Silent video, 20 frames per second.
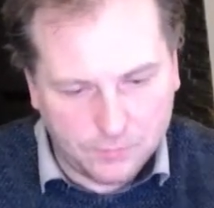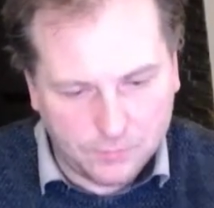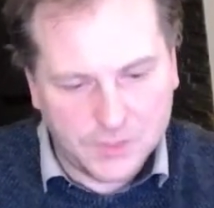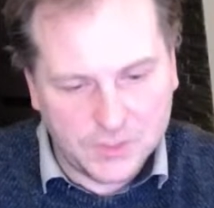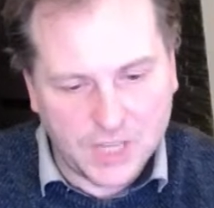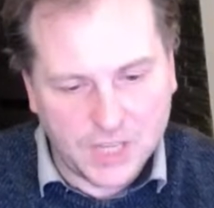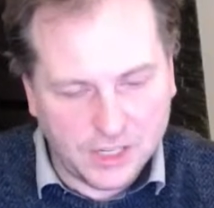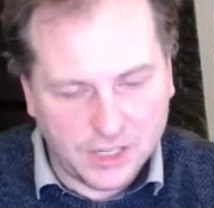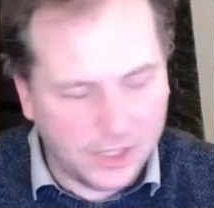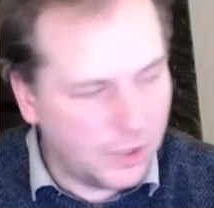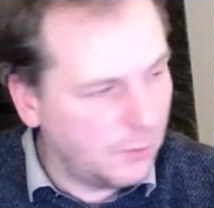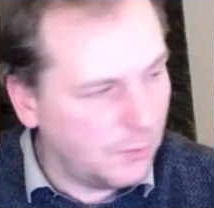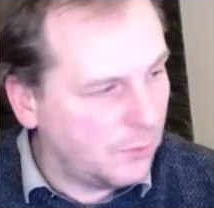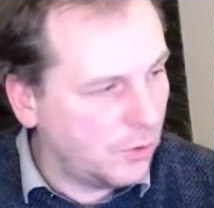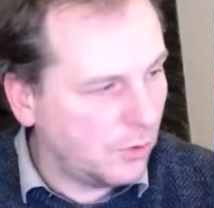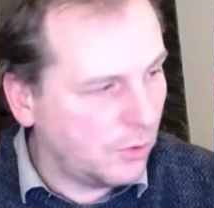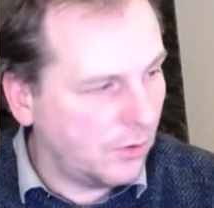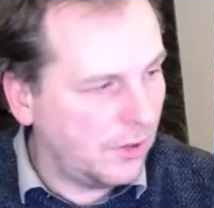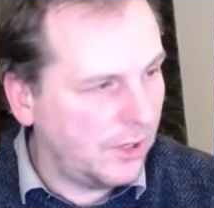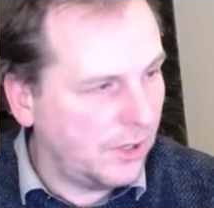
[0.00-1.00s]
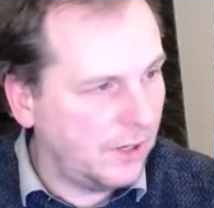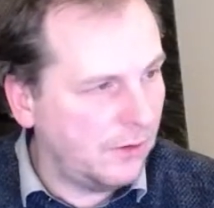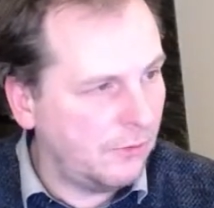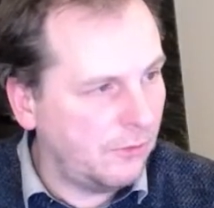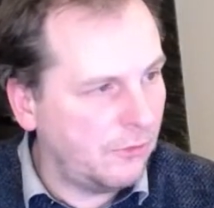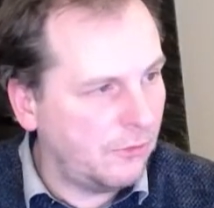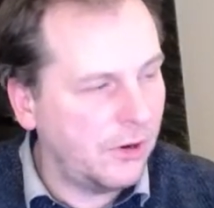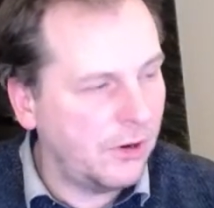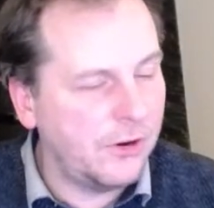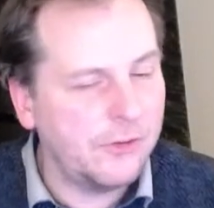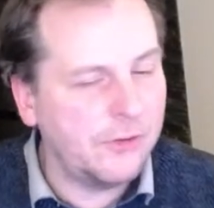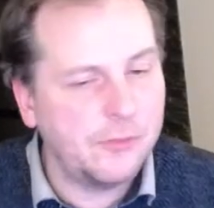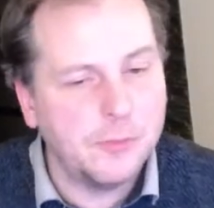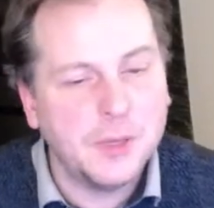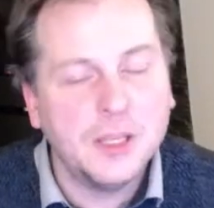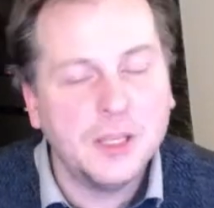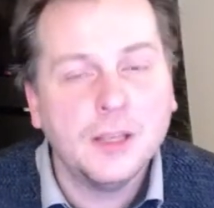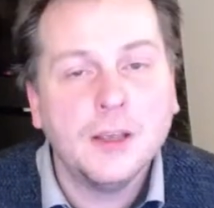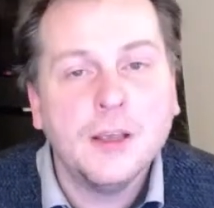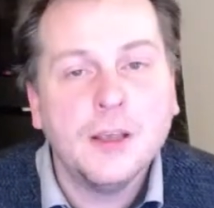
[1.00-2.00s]
tiny computer here in front of
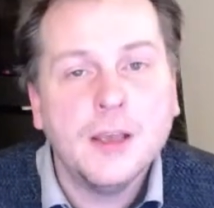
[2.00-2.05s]
me,